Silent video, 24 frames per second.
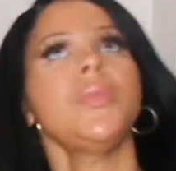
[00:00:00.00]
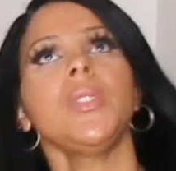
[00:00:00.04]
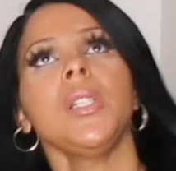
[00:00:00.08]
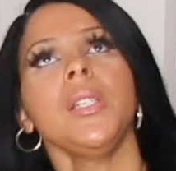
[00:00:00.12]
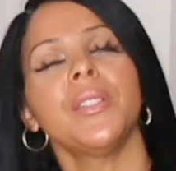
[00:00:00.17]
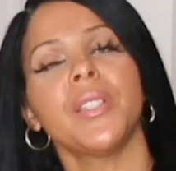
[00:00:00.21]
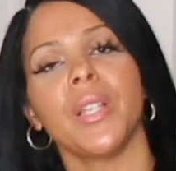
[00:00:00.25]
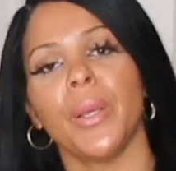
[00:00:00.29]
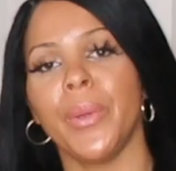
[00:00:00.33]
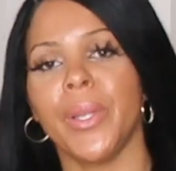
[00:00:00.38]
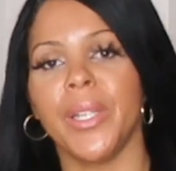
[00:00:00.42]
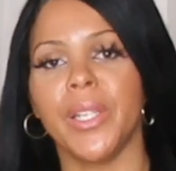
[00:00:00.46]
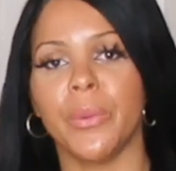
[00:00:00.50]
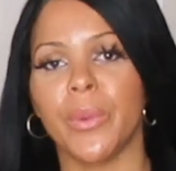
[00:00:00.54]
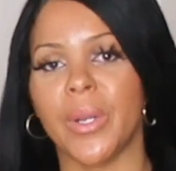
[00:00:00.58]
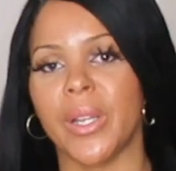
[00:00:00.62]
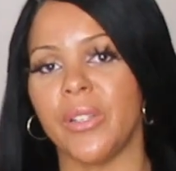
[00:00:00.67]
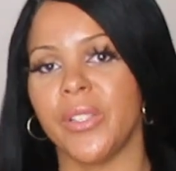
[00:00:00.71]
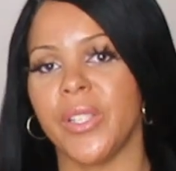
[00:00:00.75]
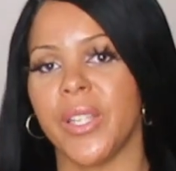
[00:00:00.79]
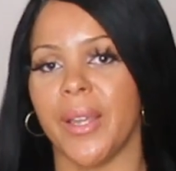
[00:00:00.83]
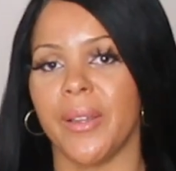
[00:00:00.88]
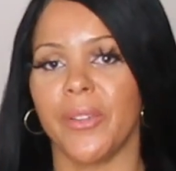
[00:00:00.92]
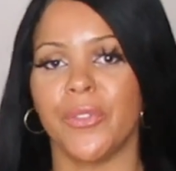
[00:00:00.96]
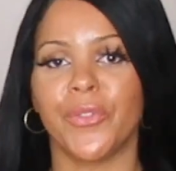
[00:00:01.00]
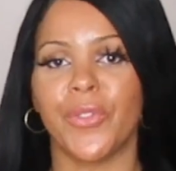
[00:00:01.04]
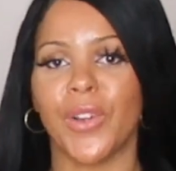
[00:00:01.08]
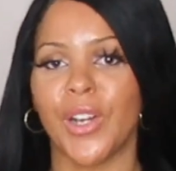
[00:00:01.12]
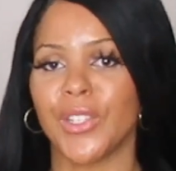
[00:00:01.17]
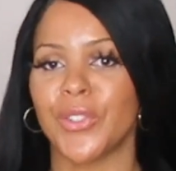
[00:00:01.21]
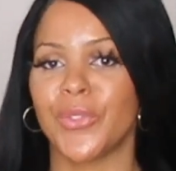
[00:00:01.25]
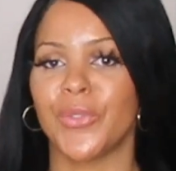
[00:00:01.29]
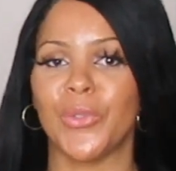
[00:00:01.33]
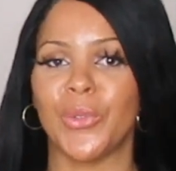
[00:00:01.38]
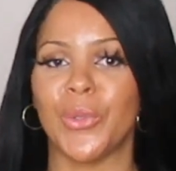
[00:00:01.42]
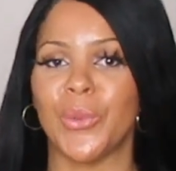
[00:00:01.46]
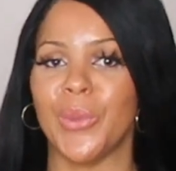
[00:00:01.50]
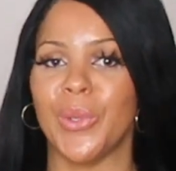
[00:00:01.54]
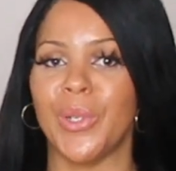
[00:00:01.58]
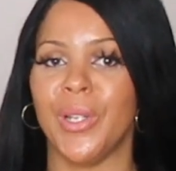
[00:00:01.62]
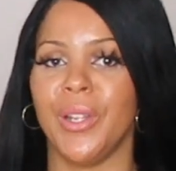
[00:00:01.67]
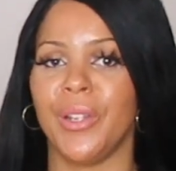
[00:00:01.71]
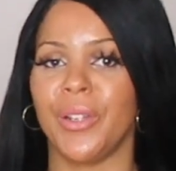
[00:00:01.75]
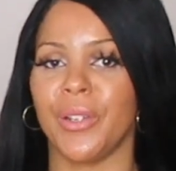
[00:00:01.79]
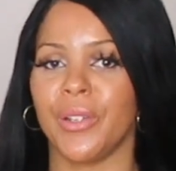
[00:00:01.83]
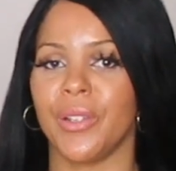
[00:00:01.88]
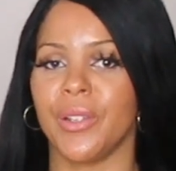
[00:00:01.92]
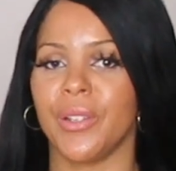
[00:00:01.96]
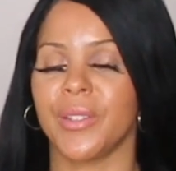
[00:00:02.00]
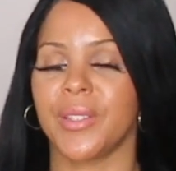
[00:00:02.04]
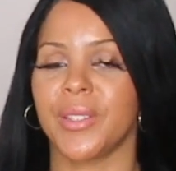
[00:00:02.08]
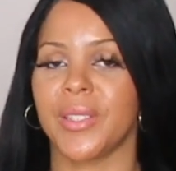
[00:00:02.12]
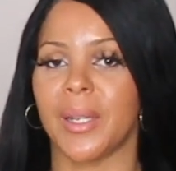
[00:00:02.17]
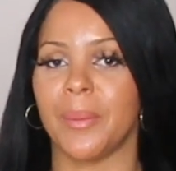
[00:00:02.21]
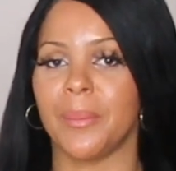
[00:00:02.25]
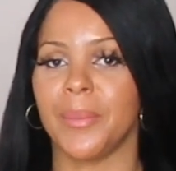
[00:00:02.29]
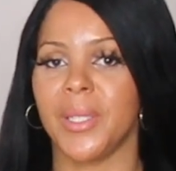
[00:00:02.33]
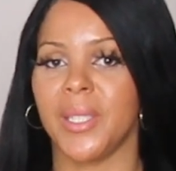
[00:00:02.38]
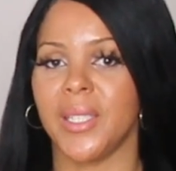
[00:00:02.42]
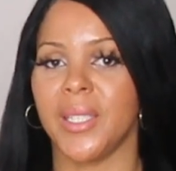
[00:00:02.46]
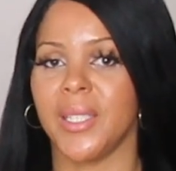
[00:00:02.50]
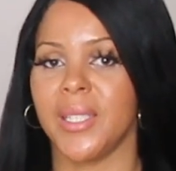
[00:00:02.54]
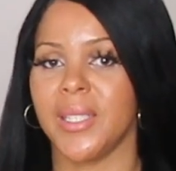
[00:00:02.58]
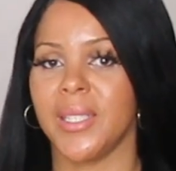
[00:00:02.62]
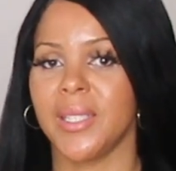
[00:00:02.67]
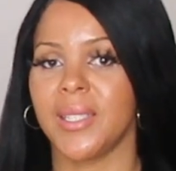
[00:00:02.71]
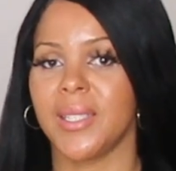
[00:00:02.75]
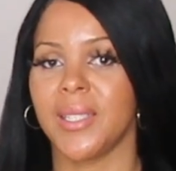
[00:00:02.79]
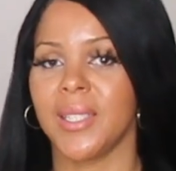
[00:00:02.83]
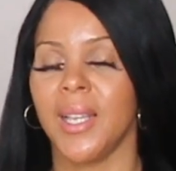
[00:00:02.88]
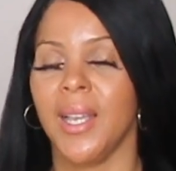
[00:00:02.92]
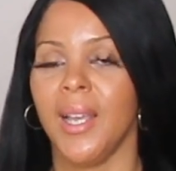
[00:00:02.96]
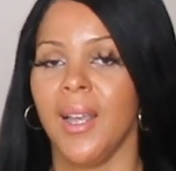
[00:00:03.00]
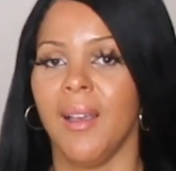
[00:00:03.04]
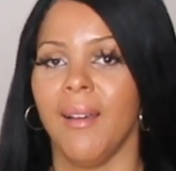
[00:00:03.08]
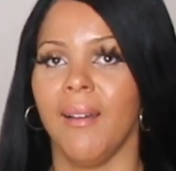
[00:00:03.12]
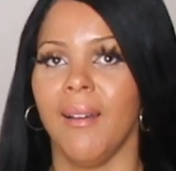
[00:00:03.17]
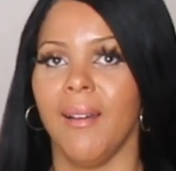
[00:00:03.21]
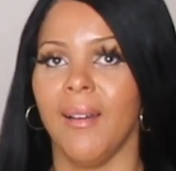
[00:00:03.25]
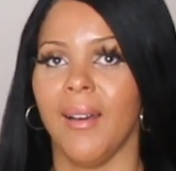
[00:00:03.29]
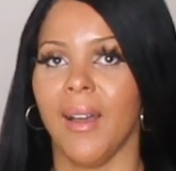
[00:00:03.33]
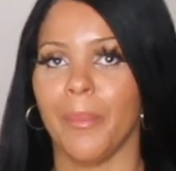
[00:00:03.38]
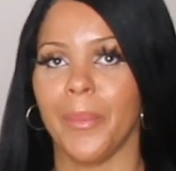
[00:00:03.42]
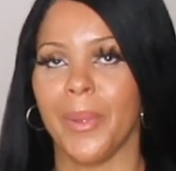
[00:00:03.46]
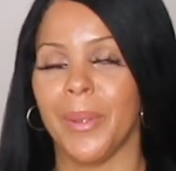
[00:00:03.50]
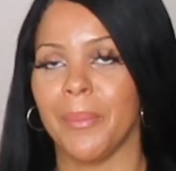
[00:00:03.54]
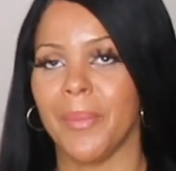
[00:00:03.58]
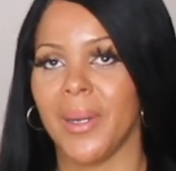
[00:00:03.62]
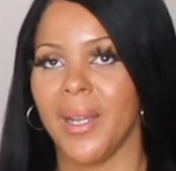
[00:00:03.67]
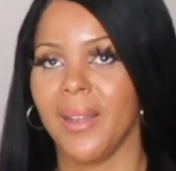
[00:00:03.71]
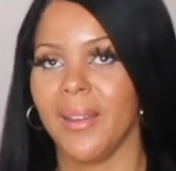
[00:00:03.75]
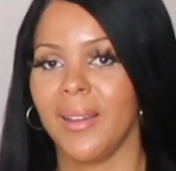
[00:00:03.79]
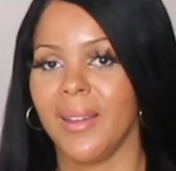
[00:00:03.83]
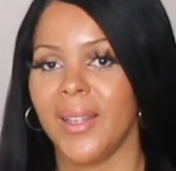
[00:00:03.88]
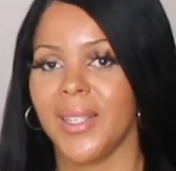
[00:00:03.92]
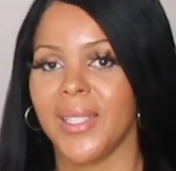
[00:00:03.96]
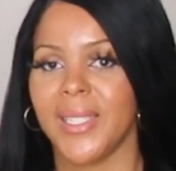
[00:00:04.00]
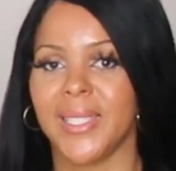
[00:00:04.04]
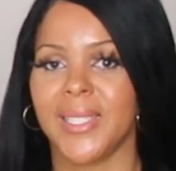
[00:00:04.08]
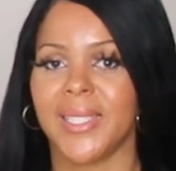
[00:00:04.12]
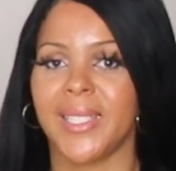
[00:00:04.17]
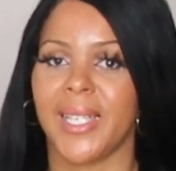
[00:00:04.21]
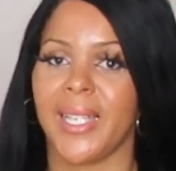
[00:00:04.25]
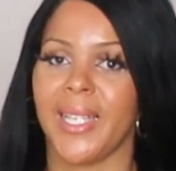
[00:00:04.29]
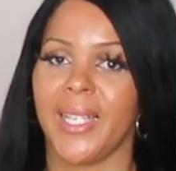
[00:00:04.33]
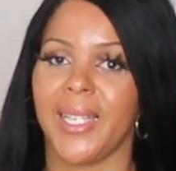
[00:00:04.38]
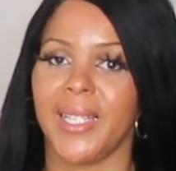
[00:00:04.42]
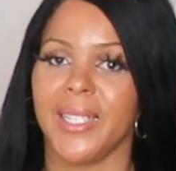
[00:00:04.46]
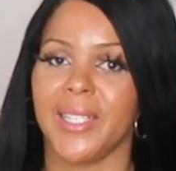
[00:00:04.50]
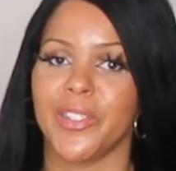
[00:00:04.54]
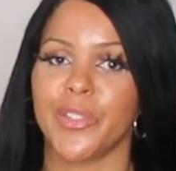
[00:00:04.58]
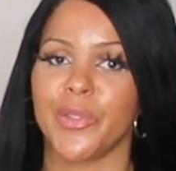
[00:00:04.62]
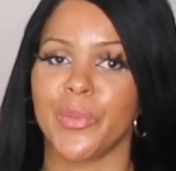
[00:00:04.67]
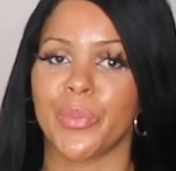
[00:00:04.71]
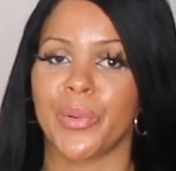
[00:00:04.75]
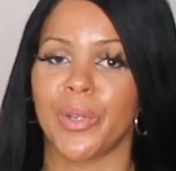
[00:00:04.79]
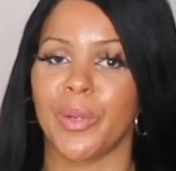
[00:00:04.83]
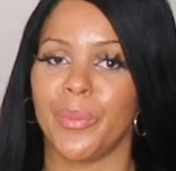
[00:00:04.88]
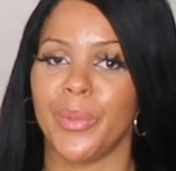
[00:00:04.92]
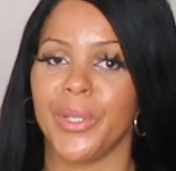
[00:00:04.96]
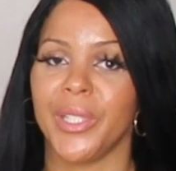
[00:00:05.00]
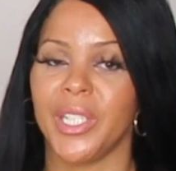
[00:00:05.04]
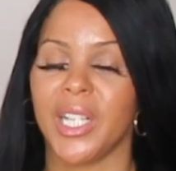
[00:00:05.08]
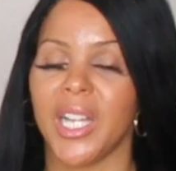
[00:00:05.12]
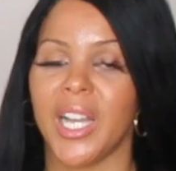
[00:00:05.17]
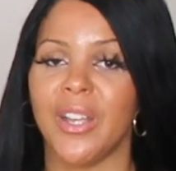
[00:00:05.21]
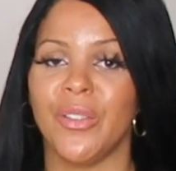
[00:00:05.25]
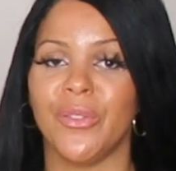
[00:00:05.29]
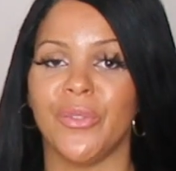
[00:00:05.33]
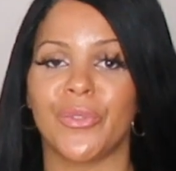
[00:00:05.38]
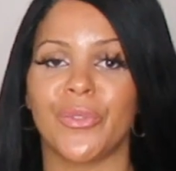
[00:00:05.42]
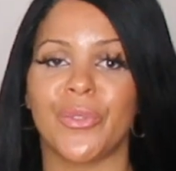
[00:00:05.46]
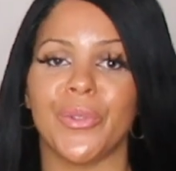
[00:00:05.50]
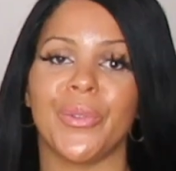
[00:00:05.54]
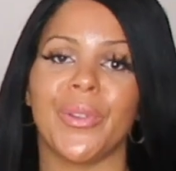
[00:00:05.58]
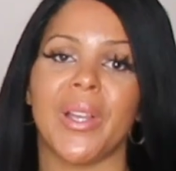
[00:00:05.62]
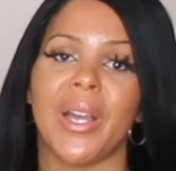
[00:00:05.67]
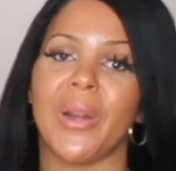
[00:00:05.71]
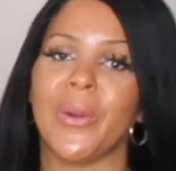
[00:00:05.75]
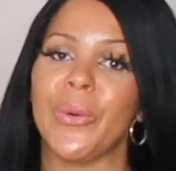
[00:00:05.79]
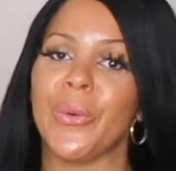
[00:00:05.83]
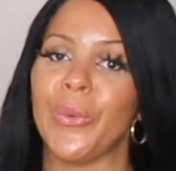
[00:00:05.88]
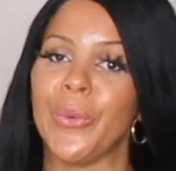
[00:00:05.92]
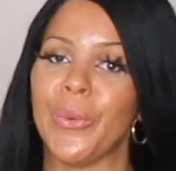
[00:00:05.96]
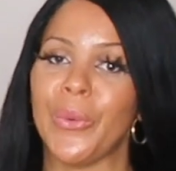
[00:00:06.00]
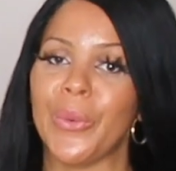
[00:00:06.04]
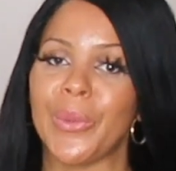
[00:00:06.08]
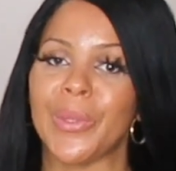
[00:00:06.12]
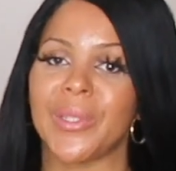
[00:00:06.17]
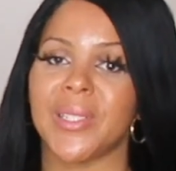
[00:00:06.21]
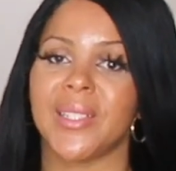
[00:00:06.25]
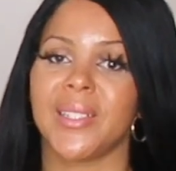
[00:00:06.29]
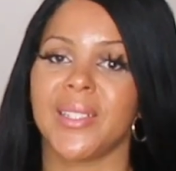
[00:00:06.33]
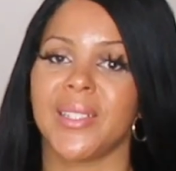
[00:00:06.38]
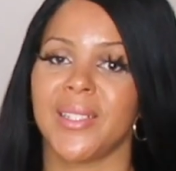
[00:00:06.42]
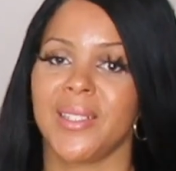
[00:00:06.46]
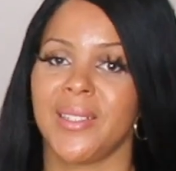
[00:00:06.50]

So anyway, yeah, fast forward some years, I'm in my early teens, probably going through that awkward,